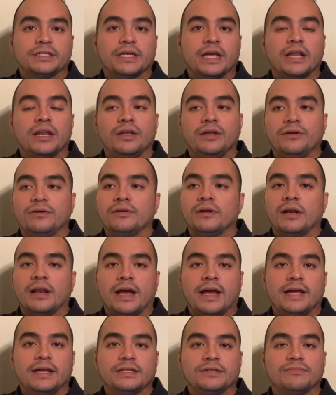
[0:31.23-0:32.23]
can
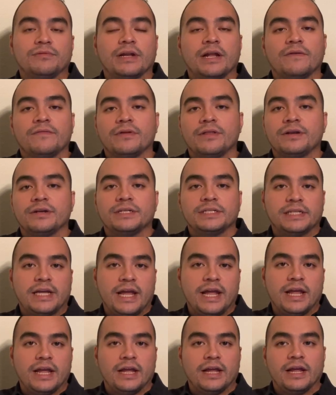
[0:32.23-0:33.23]
utilize whatever they're
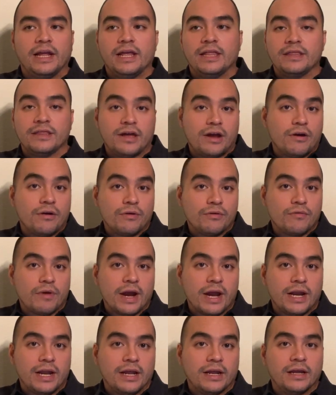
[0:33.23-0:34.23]
saying in their own
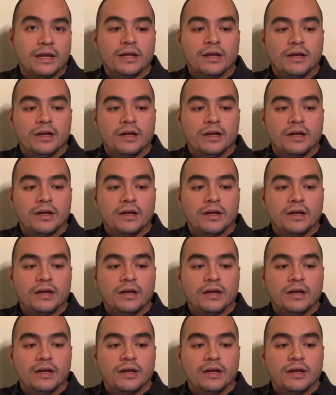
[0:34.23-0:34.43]
writing